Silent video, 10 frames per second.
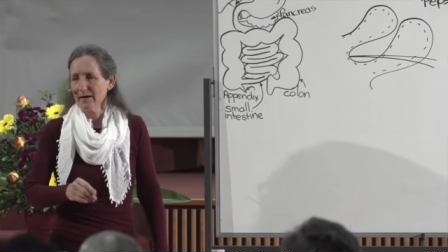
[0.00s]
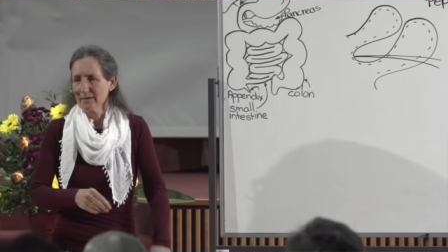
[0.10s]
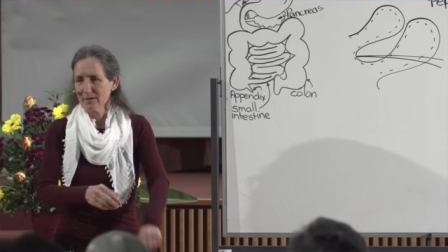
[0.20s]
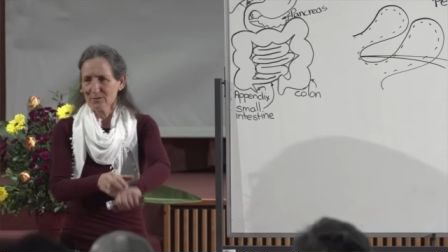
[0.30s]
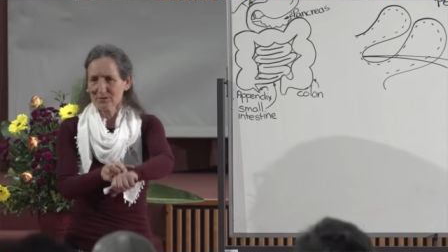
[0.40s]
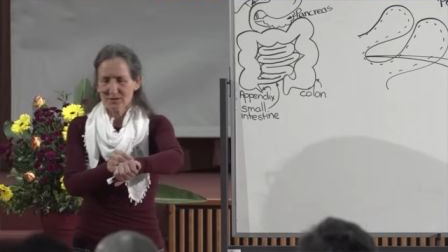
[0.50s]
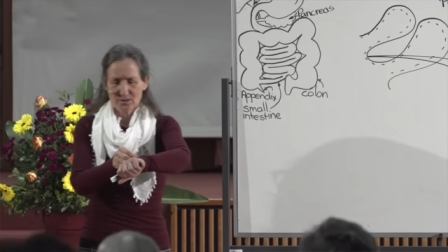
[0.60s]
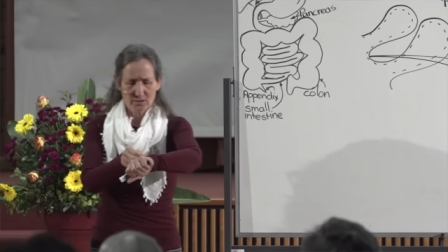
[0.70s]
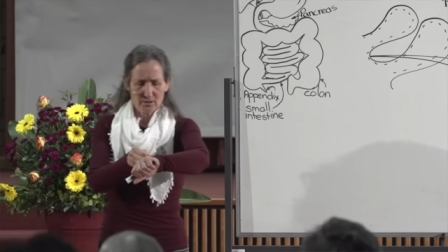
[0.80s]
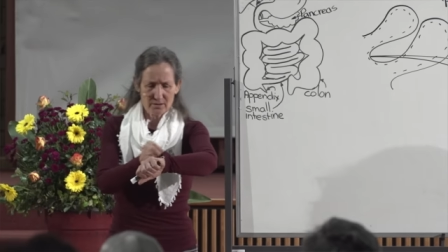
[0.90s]
And I looked at the
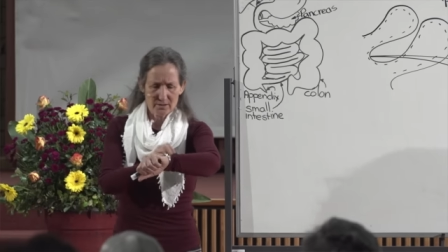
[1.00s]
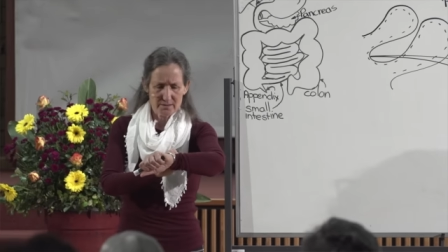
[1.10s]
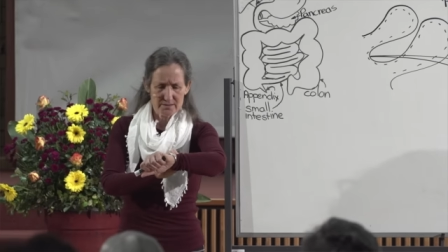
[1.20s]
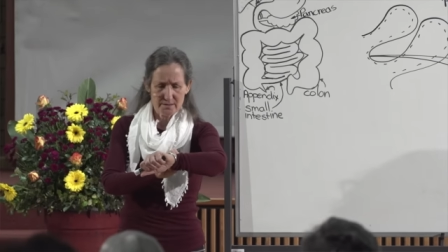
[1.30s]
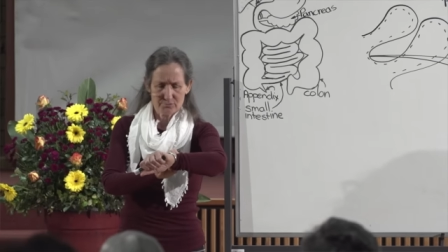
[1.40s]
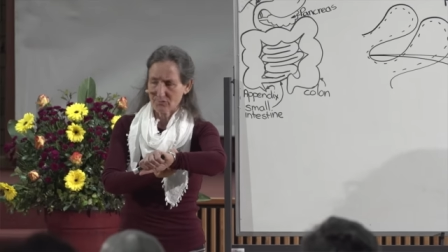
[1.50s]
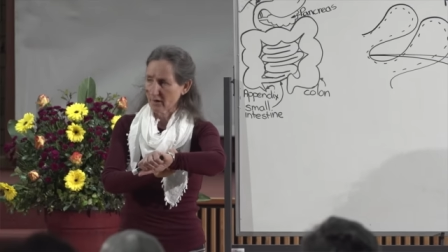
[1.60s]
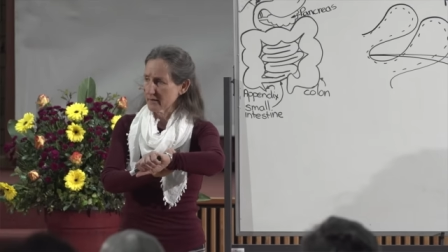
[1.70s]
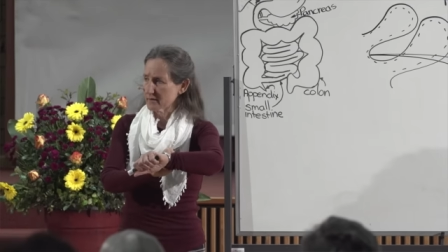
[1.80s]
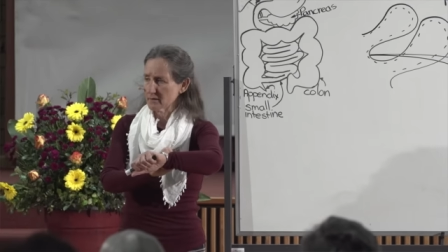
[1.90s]
clock and I said,
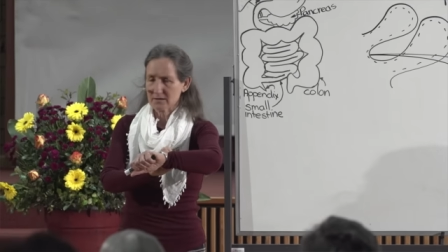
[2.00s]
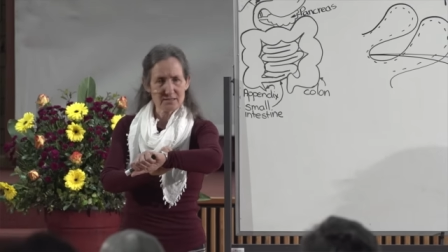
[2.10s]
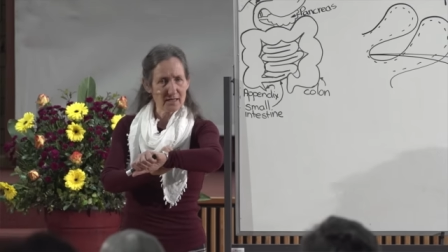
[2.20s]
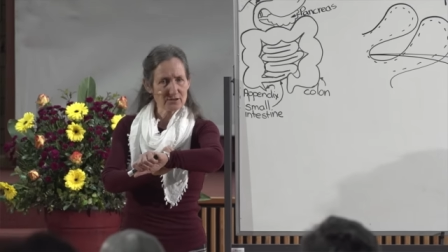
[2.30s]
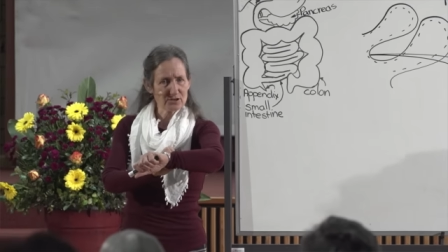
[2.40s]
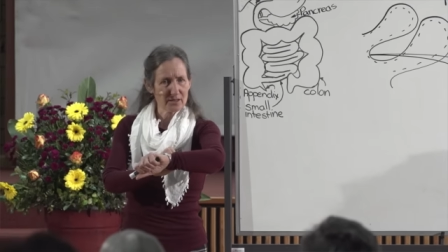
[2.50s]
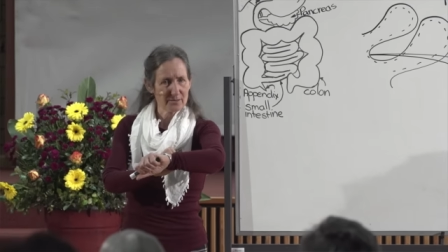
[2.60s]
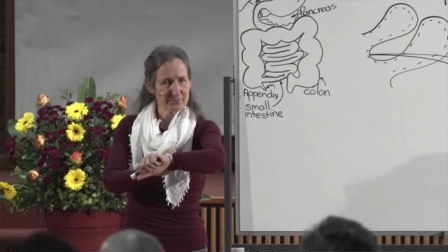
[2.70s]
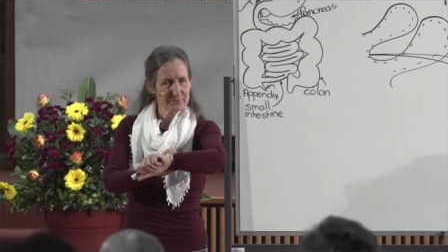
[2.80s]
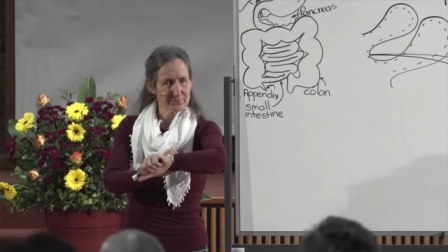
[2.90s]
Great, it's
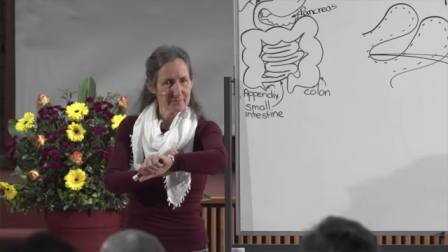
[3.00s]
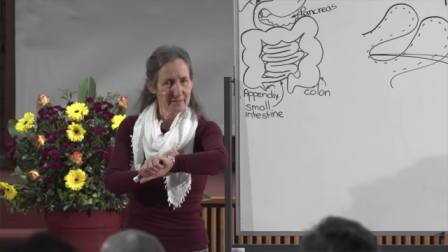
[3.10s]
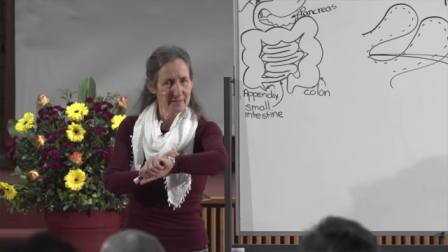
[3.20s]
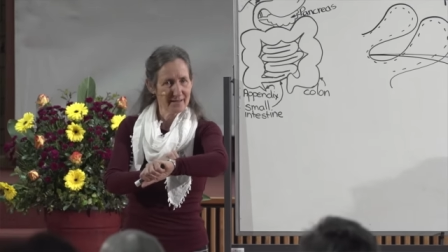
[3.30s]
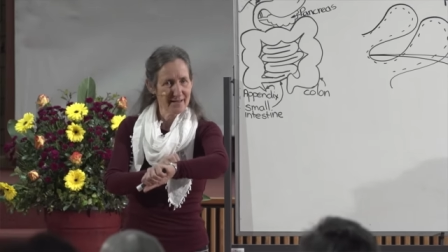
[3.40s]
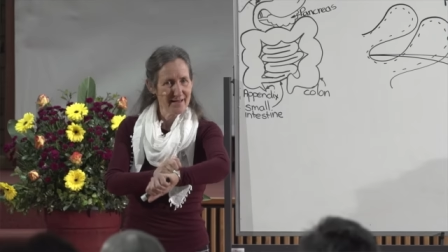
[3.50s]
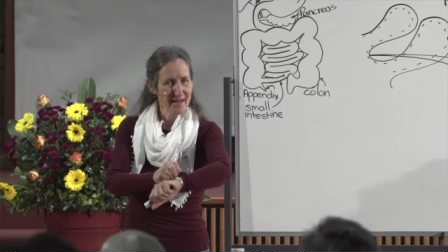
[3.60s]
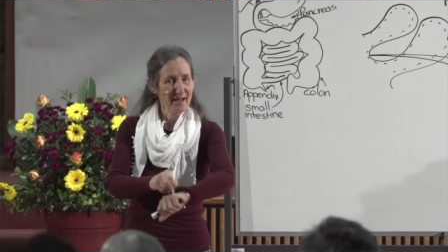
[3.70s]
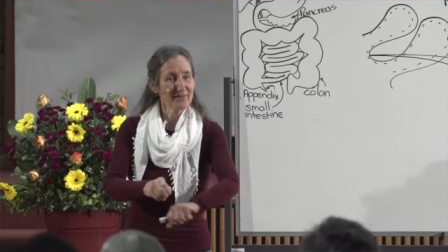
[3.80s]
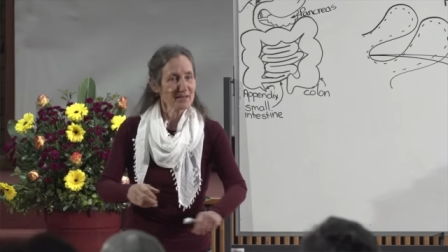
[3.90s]
lunchtime.
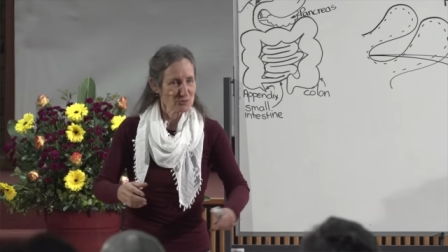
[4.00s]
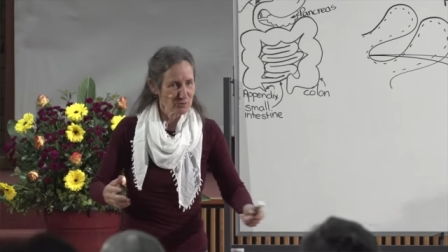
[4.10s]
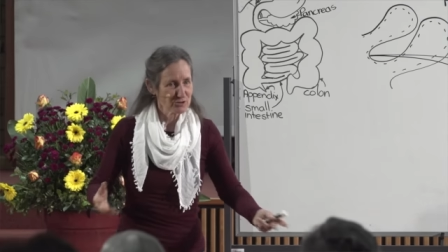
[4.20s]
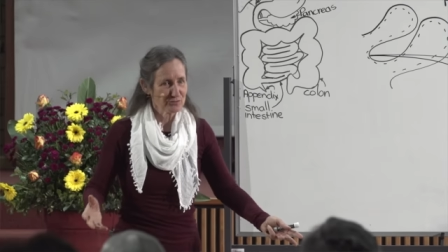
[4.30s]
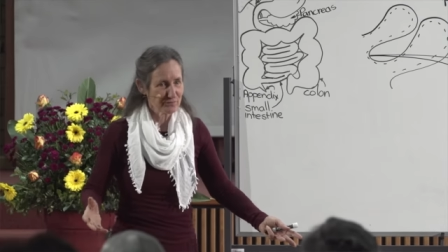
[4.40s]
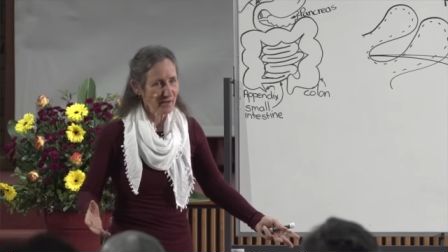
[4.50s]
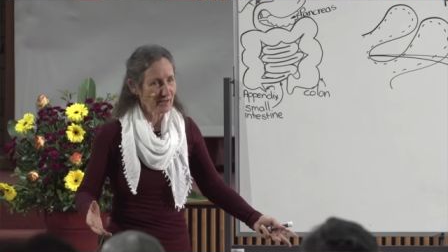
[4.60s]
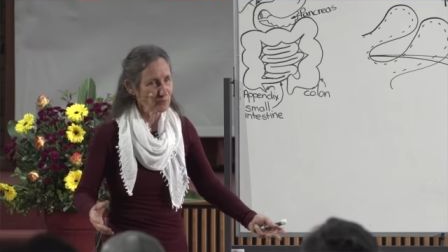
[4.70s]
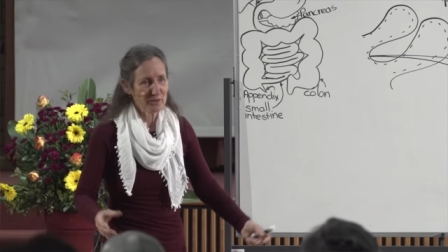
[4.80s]
And that's what you find.